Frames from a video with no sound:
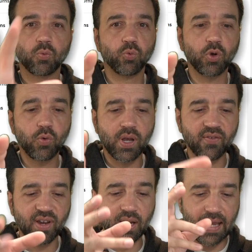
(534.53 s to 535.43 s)
real quick,
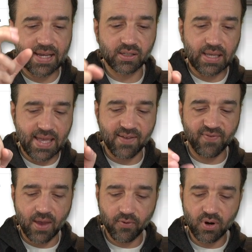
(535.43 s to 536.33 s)
if I can ask a
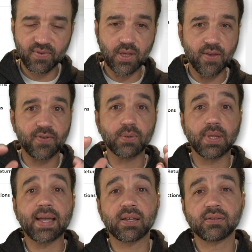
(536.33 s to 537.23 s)
favor of you, if you
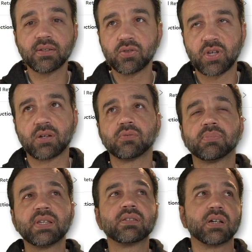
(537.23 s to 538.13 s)
like this channel,
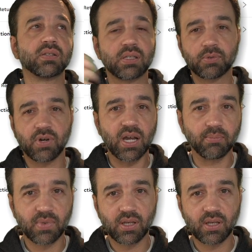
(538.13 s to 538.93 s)
please unsubscribe